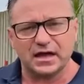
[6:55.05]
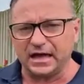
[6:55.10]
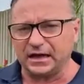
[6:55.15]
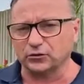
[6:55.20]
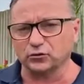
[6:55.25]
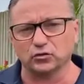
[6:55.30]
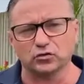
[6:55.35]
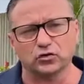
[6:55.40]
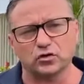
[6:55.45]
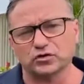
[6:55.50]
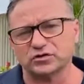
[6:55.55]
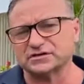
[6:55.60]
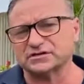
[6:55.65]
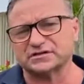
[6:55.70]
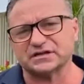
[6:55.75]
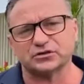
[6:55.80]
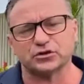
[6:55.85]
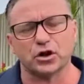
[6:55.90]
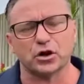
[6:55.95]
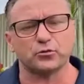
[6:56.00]
In all
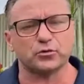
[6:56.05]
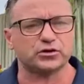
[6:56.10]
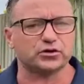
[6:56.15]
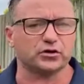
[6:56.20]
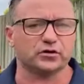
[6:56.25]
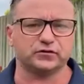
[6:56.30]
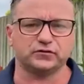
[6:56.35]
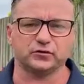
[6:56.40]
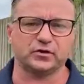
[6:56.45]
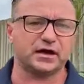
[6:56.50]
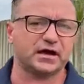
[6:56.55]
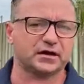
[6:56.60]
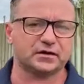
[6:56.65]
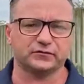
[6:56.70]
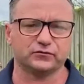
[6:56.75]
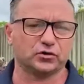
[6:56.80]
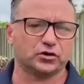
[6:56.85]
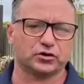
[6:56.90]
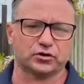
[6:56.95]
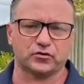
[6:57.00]
honesty, though, we don't do a heck
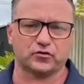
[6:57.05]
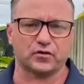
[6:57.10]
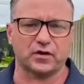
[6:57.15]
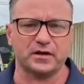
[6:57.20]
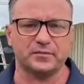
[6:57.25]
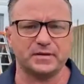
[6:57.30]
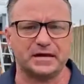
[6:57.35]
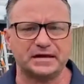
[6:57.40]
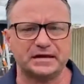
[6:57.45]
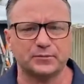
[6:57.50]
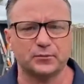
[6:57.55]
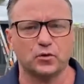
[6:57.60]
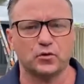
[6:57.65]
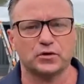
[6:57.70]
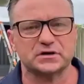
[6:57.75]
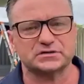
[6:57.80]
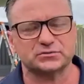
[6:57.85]
of a lot of cream anymore.